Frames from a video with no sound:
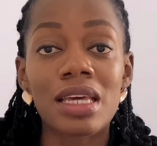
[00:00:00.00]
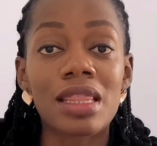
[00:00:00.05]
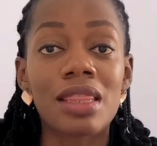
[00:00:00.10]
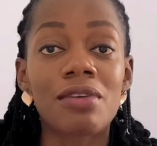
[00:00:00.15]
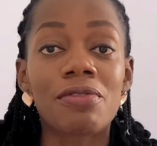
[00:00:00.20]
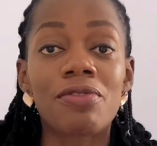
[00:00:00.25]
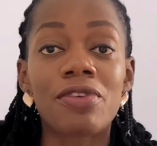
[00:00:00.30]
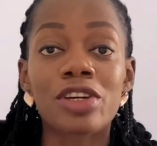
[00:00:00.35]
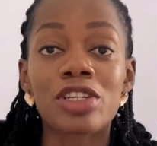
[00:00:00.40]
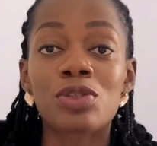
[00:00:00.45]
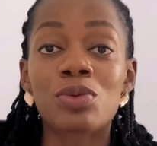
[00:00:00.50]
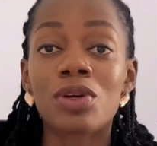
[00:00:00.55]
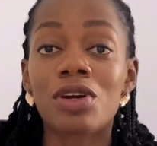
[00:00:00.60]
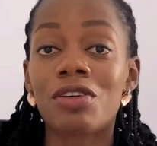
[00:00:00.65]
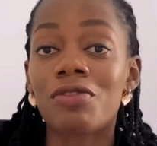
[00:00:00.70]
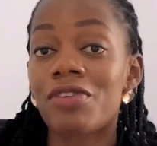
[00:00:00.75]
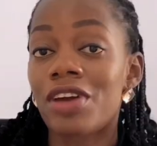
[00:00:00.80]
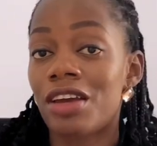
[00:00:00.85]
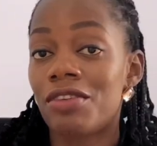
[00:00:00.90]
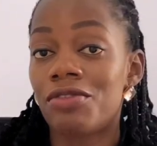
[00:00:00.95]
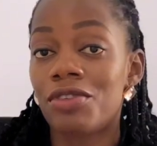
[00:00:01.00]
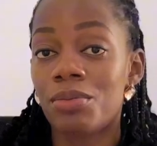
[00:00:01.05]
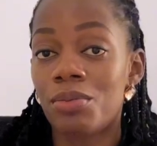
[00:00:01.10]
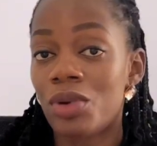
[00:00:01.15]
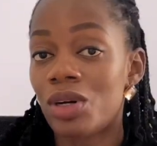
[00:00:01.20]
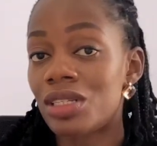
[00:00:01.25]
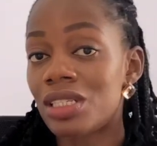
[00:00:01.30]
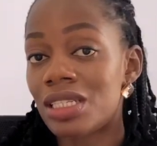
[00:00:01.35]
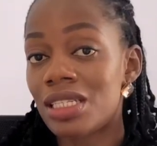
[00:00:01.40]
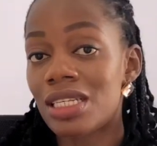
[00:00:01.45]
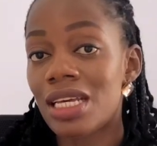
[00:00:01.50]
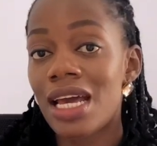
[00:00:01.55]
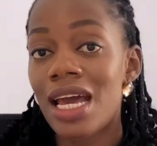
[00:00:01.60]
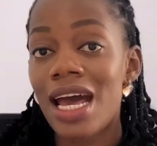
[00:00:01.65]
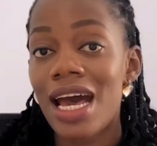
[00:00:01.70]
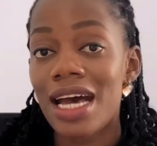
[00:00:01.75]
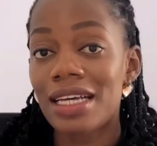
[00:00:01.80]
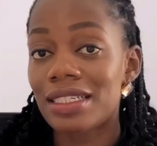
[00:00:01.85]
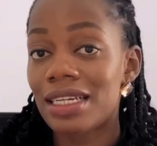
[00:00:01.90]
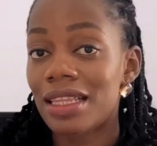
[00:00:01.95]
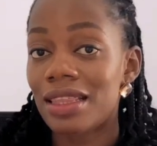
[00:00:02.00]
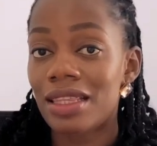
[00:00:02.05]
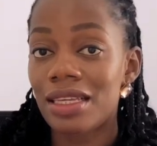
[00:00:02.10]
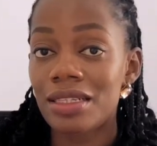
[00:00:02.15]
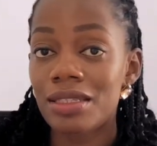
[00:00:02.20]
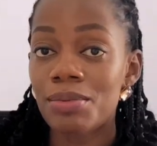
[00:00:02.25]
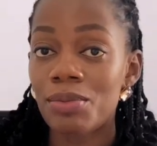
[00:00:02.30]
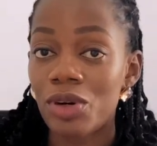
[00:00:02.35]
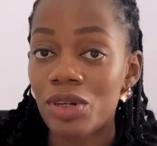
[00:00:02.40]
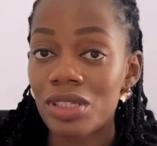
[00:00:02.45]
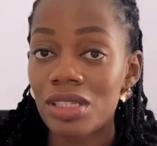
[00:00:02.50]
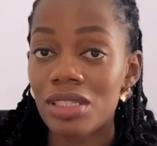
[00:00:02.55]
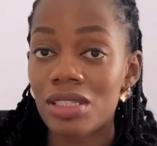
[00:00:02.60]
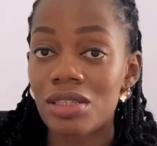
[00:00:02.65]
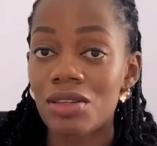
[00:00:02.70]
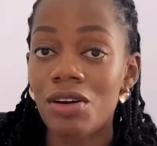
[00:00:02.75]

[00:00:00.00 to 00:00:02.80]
in the first week of every month. As at this month,